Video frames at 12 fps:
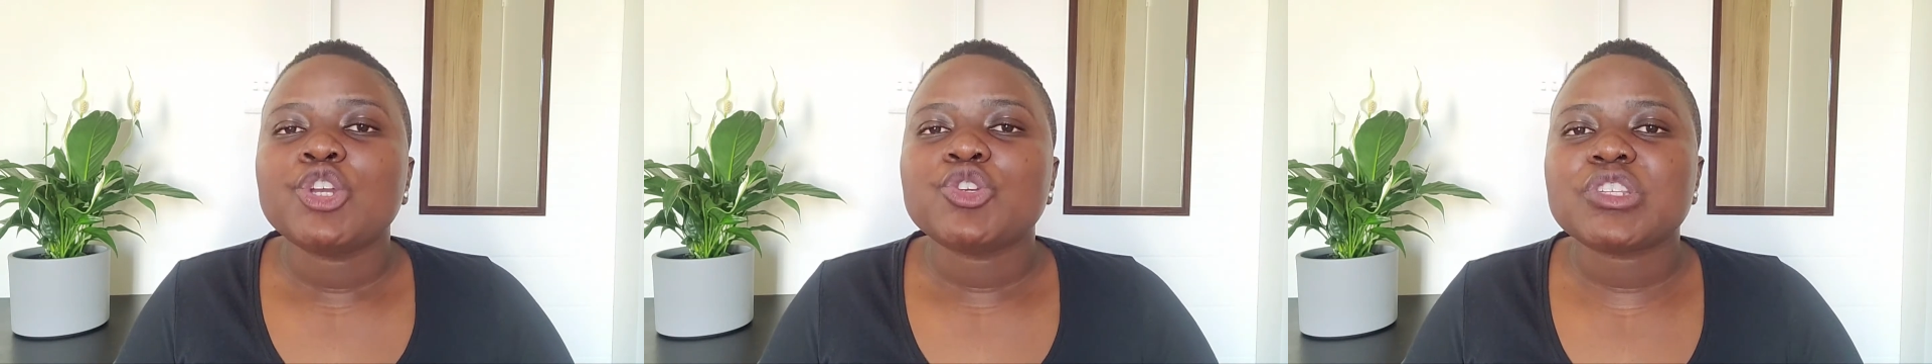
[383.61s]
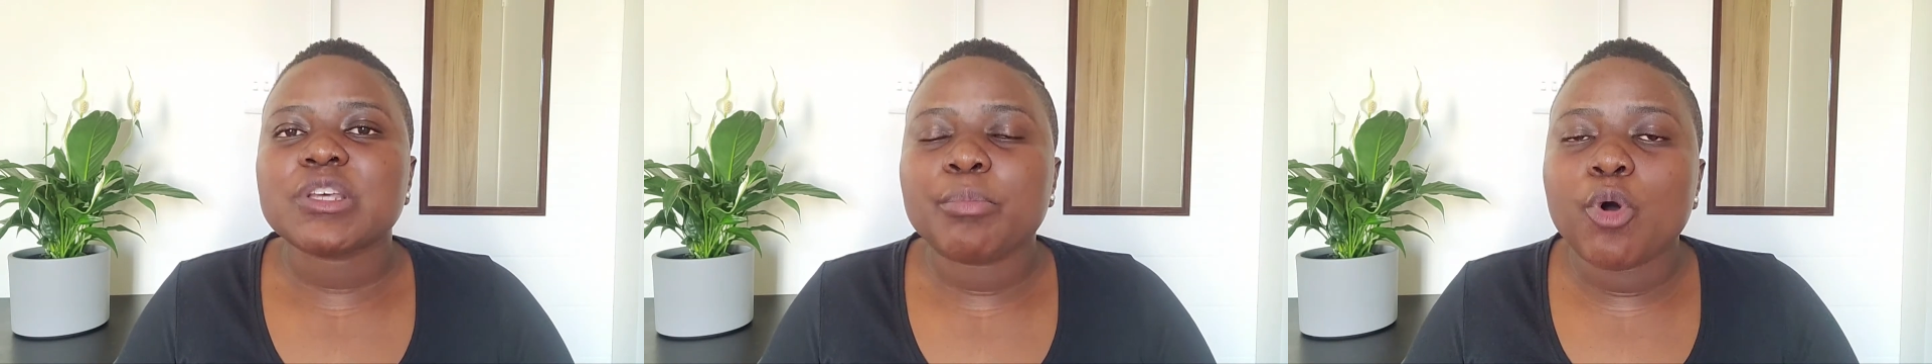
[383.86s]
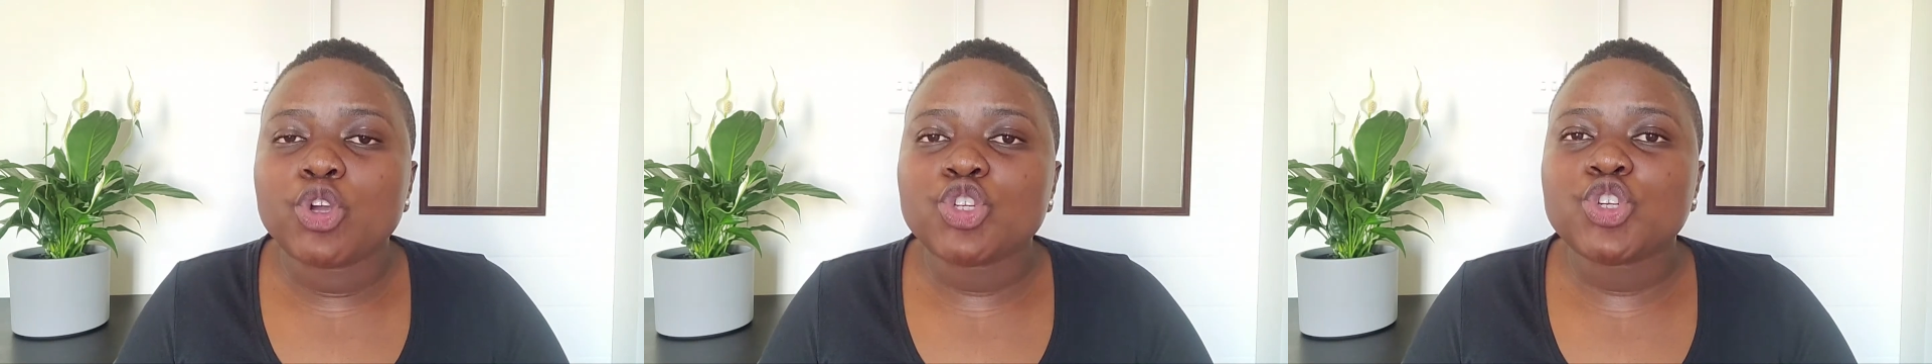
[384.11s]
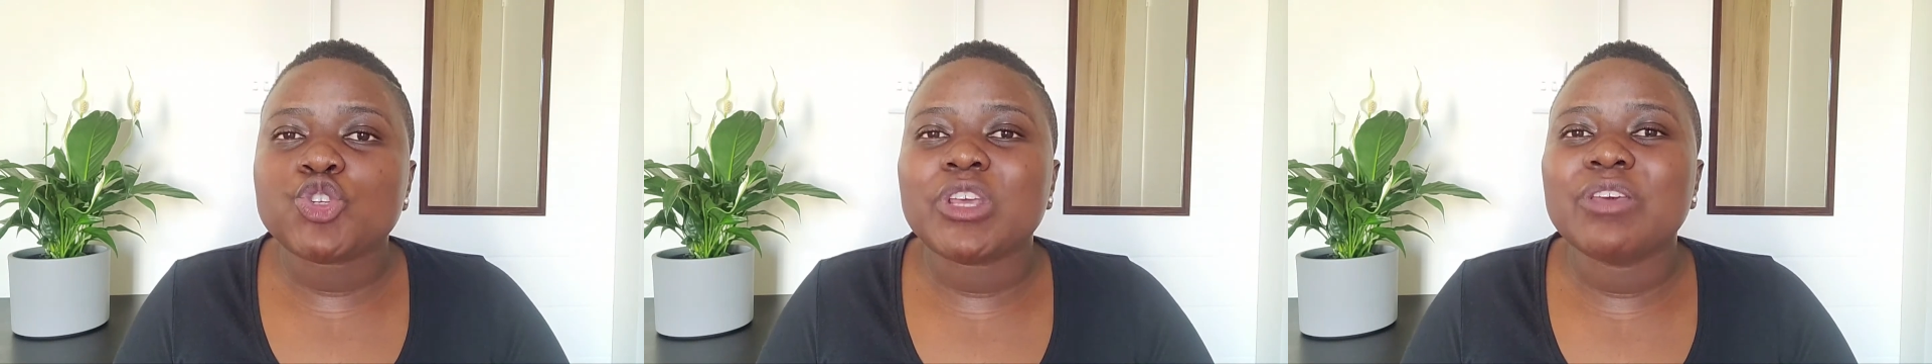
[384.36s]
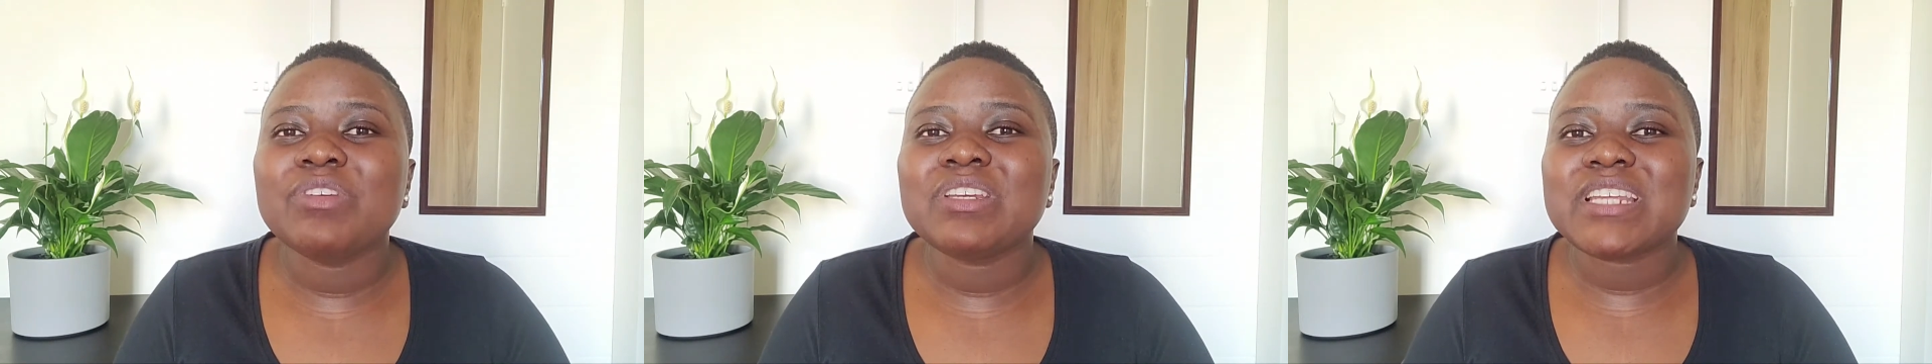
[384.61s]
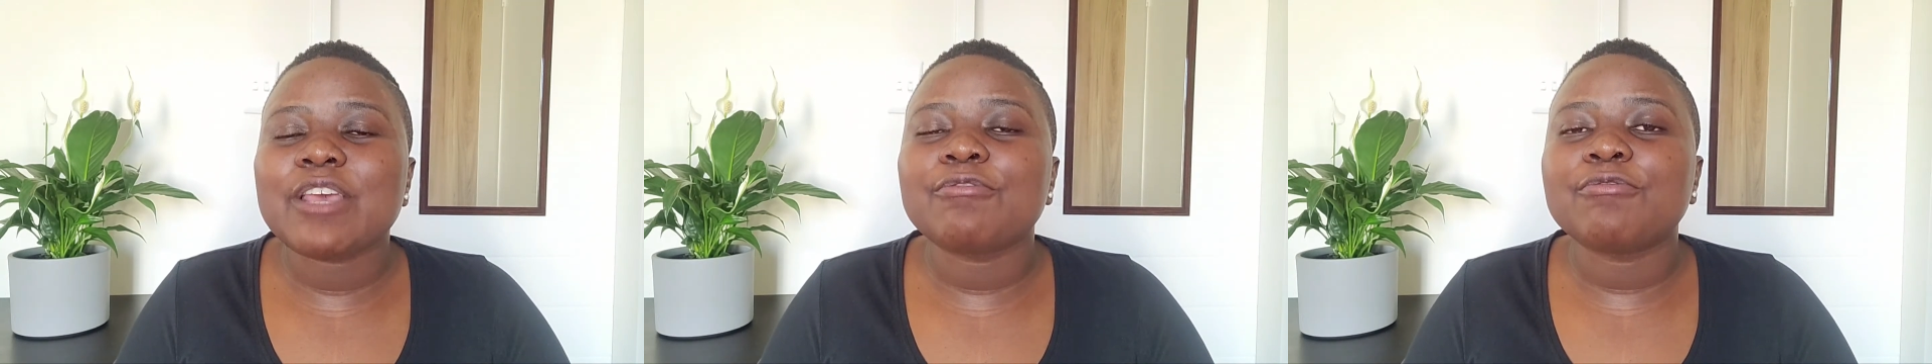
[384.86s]
to support you, to
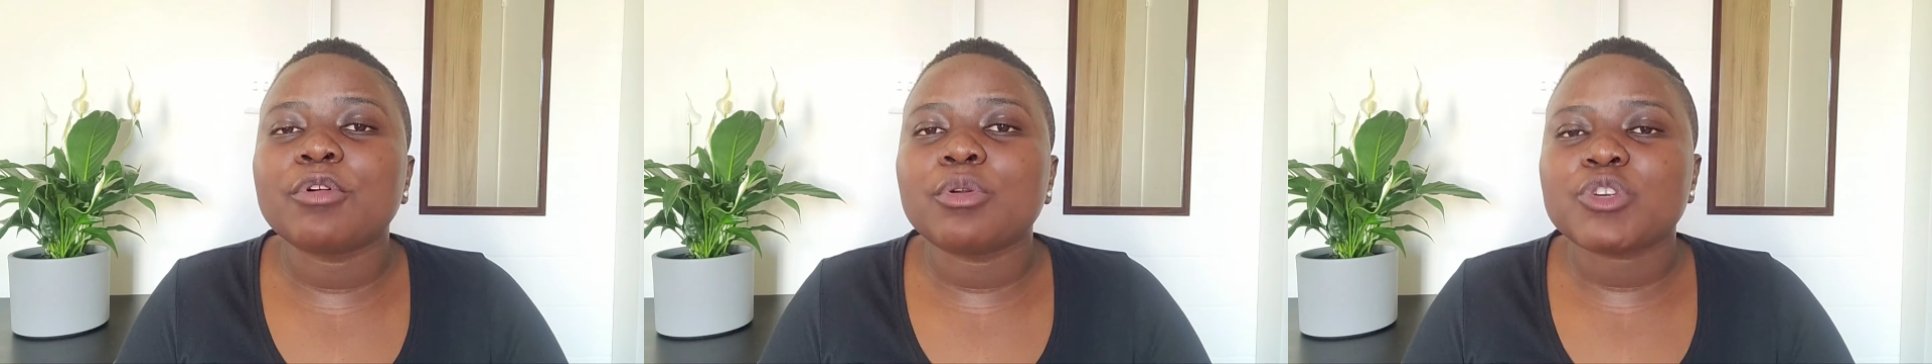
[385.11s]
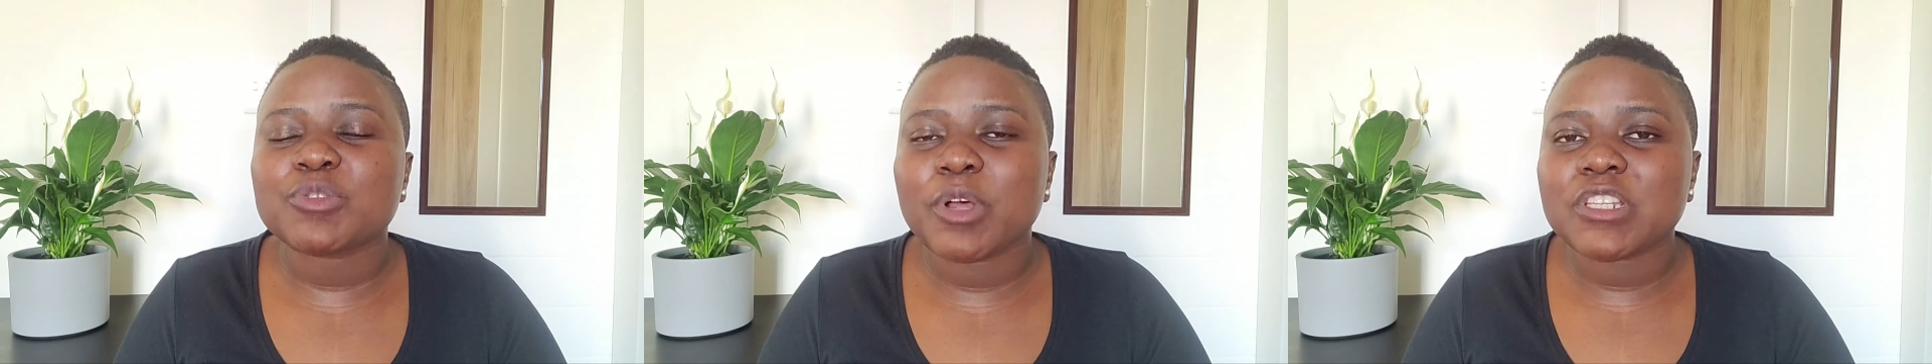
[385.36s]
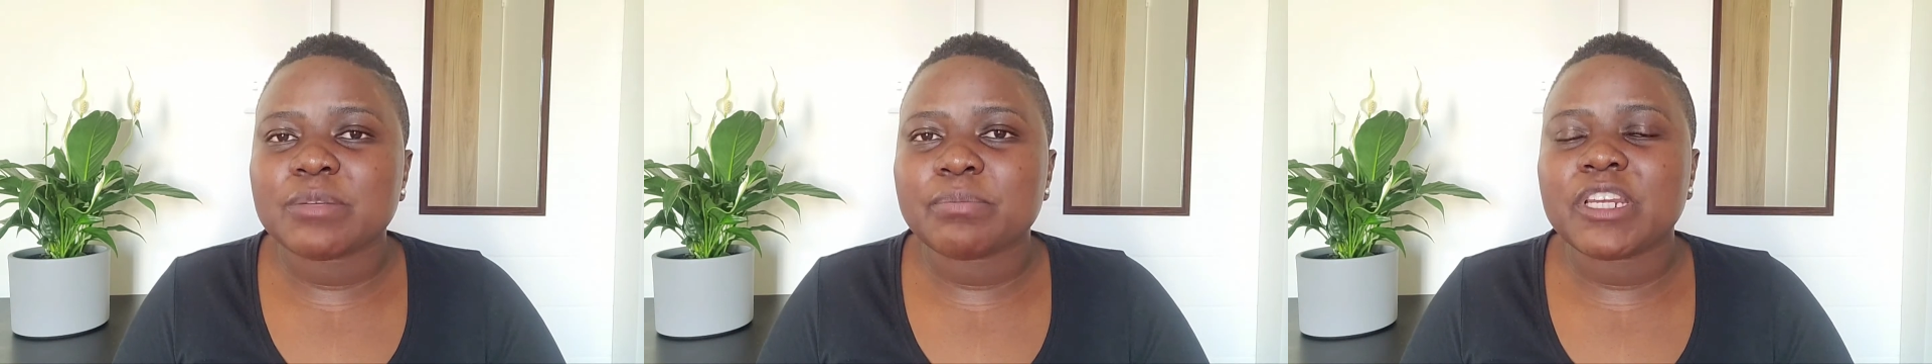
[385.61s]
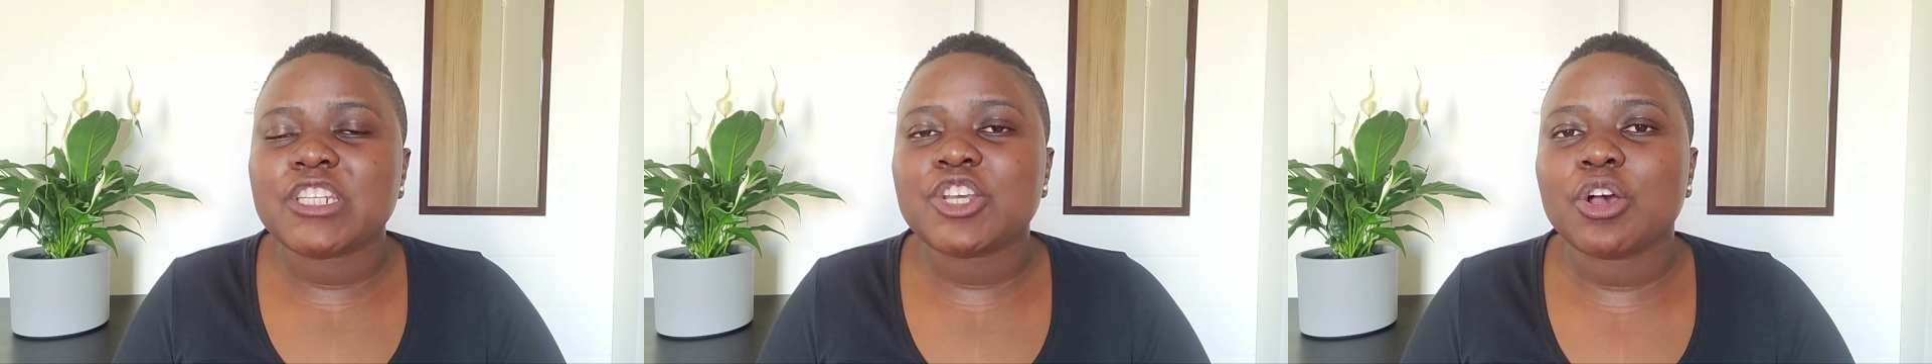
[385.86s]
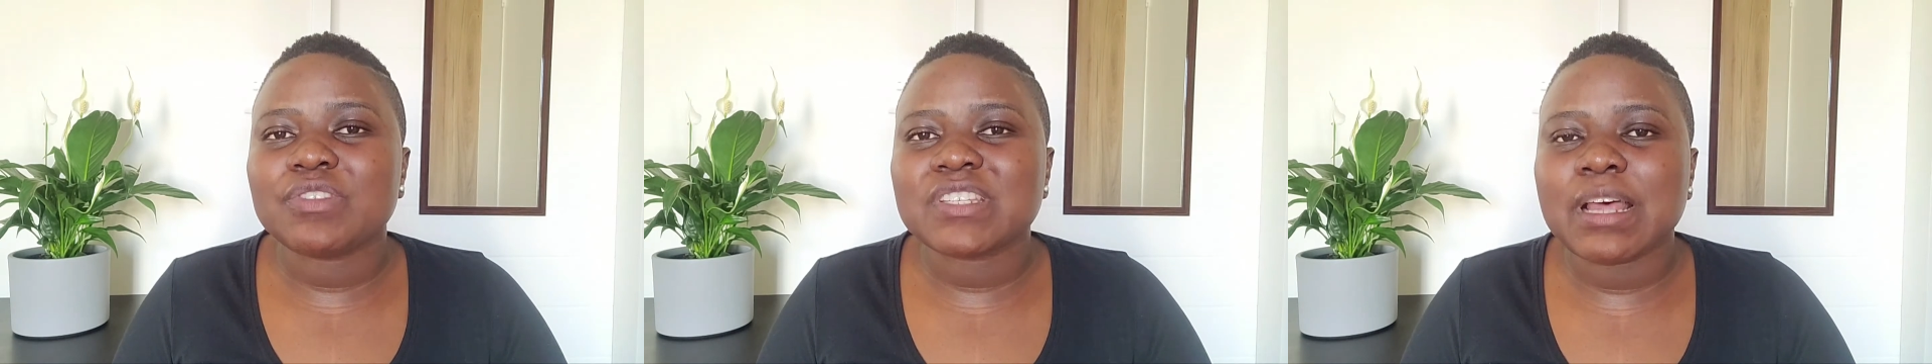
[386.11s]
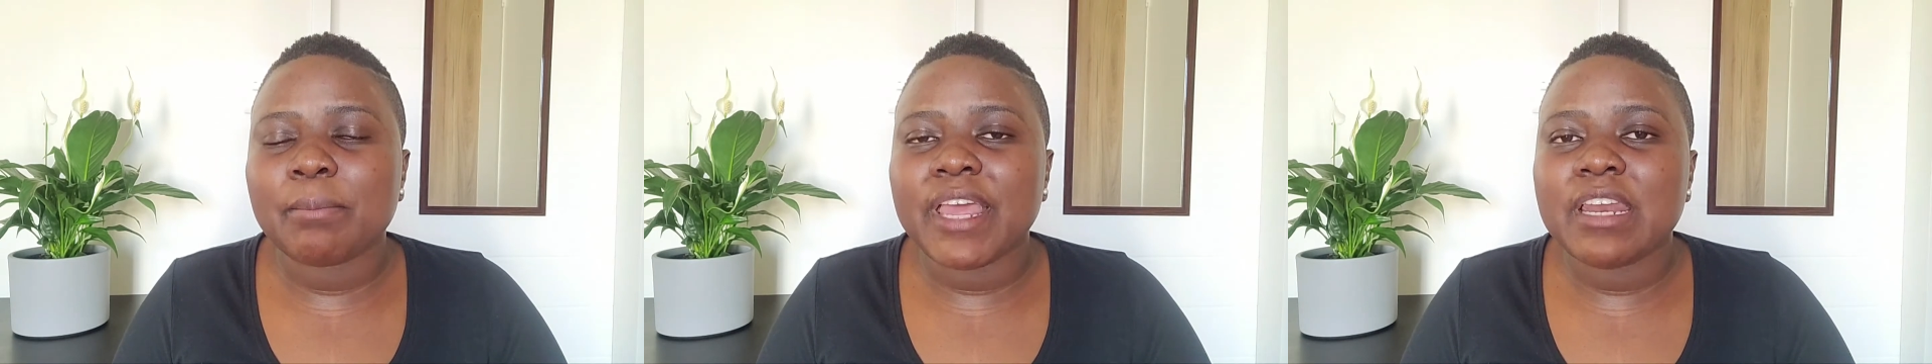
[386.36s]
even take full responsibility of
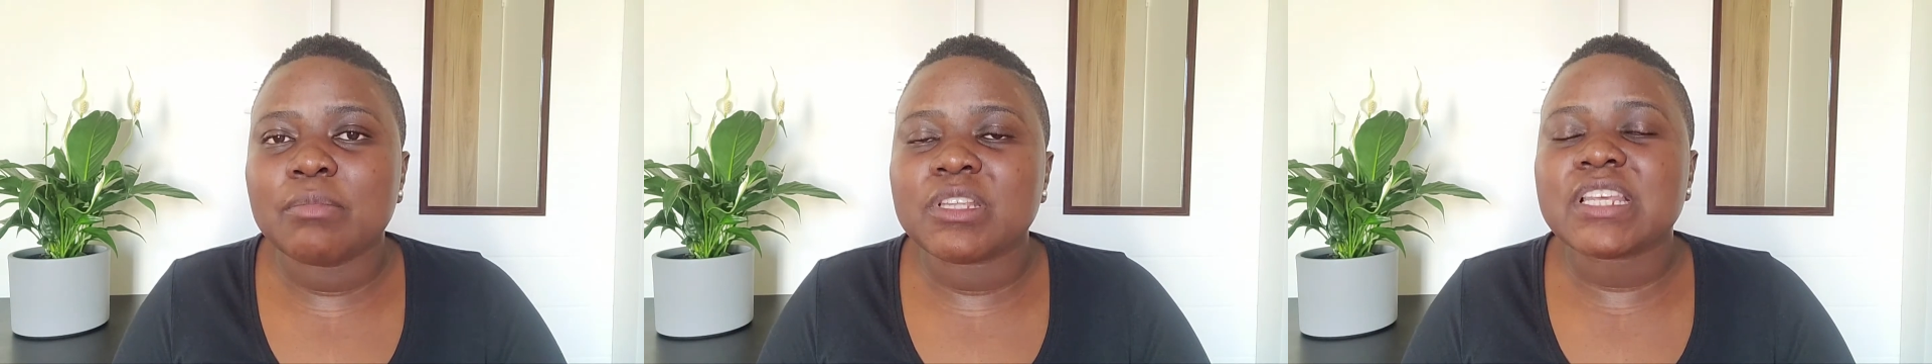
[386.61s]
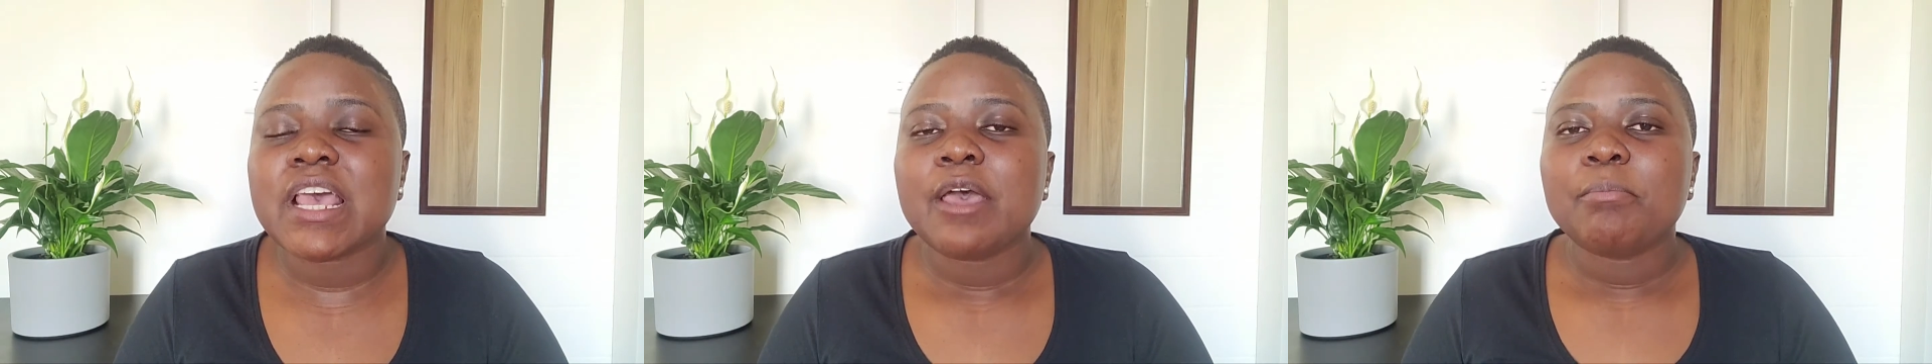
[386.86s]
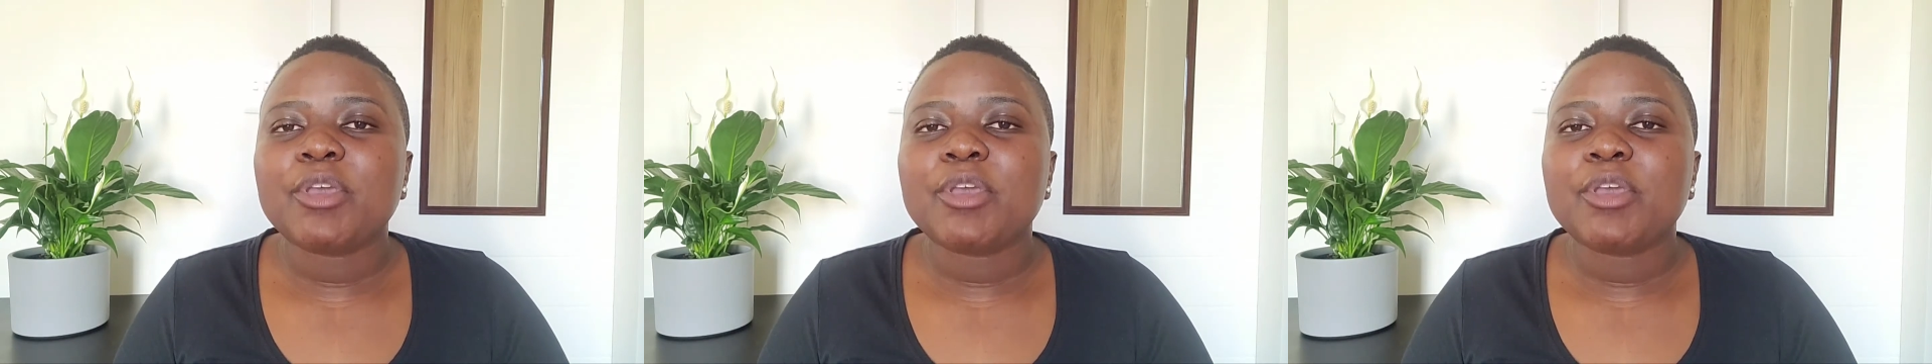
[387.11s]
some elements,